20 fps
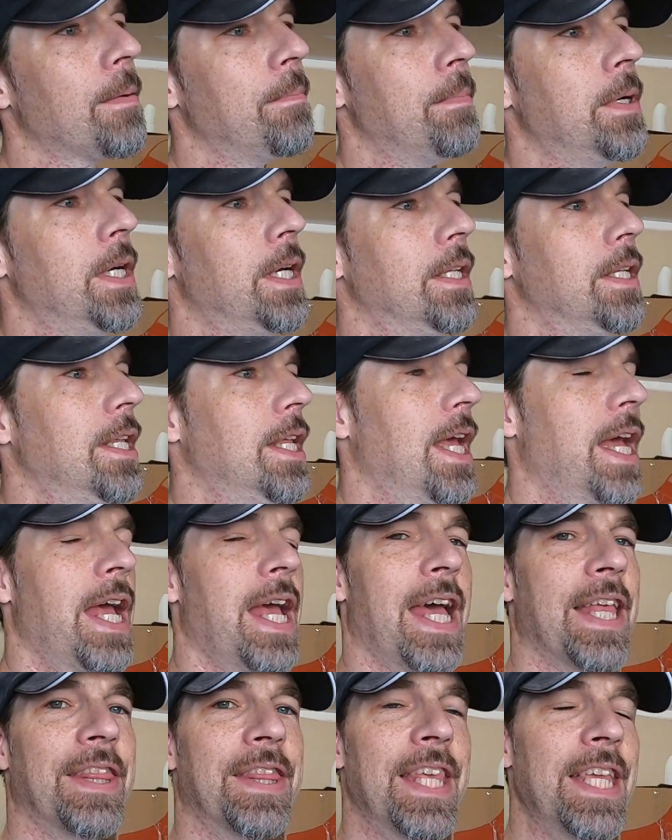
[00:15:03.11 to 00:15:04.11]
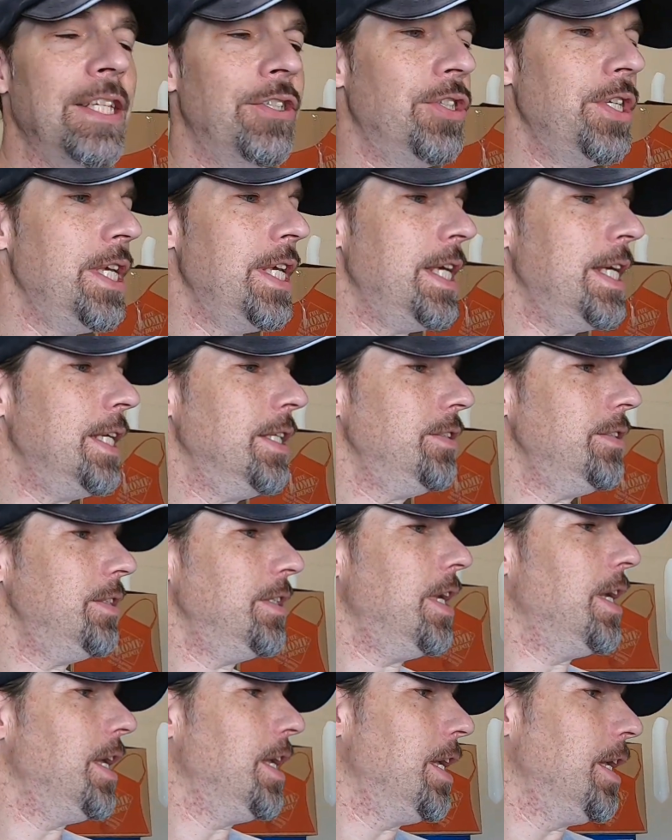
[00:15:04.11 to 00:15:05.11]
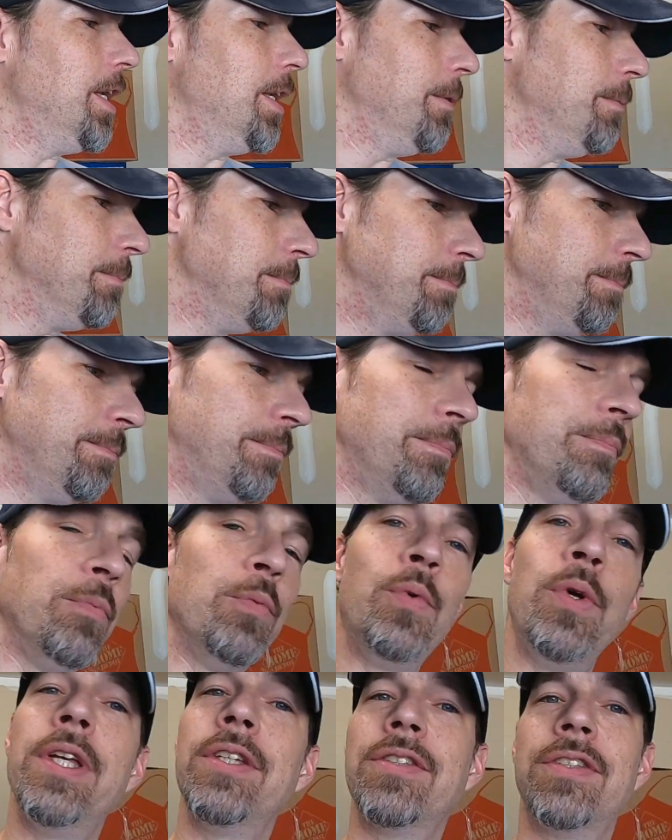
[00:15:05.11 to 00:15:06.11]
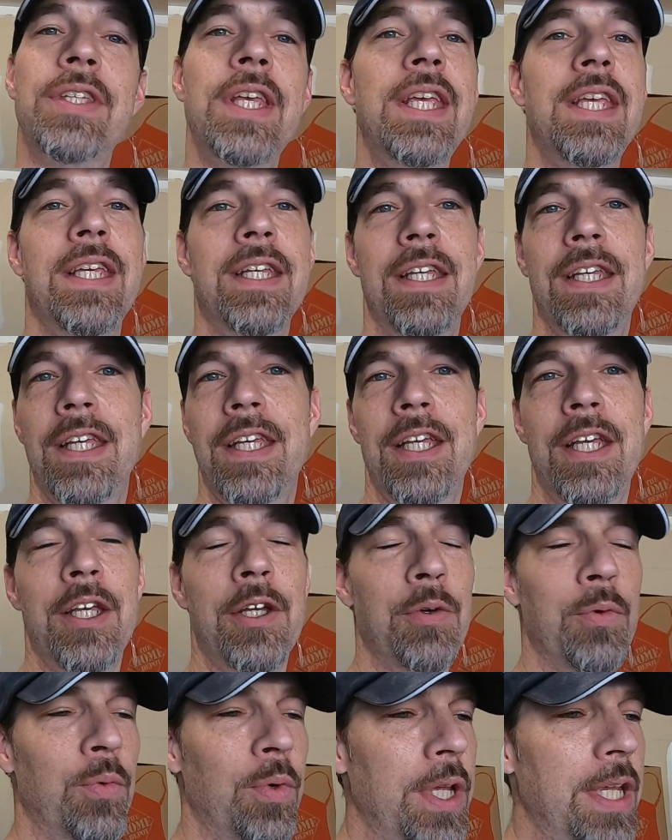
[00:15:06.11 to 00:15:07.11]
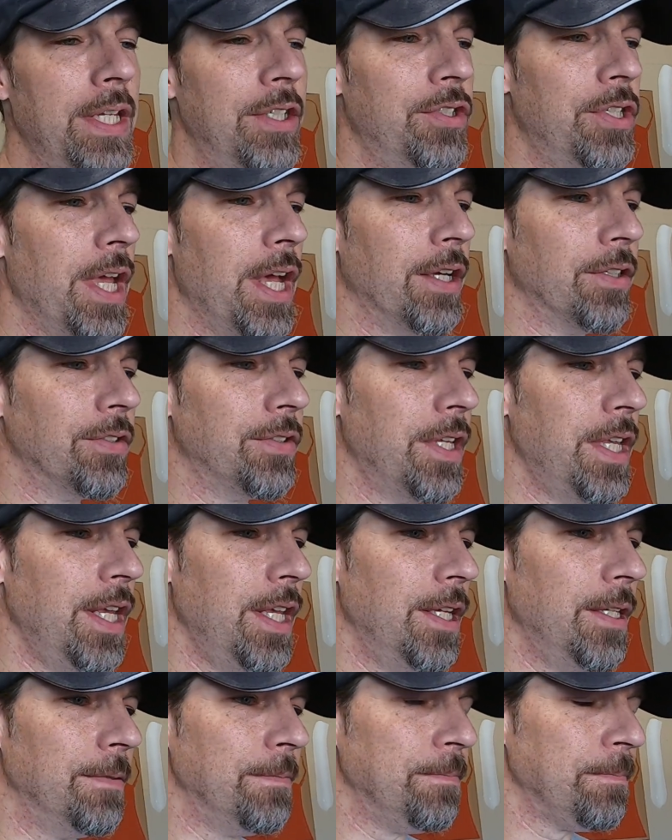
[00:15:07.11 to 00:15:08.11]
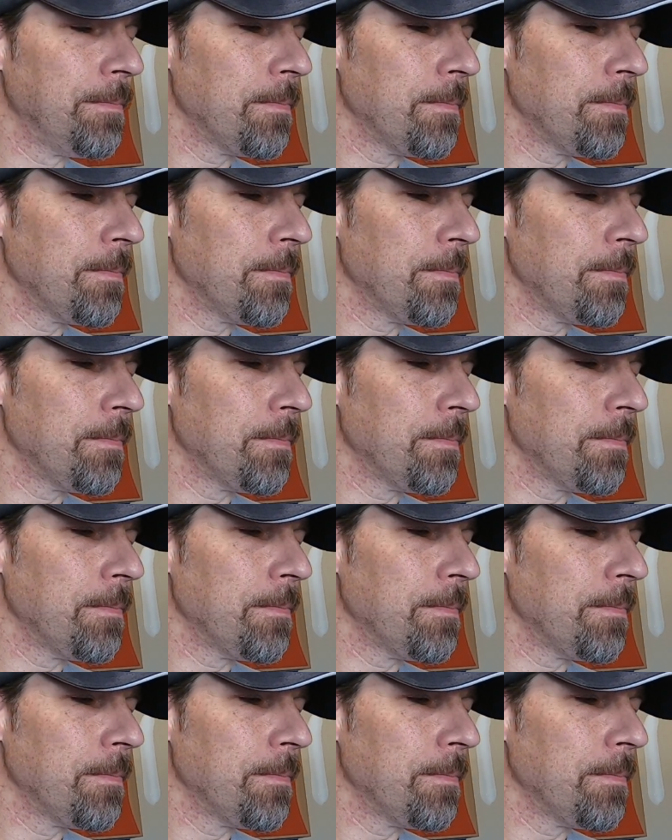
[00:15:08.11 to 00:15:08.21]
But I think she is. We'll see. we shall see.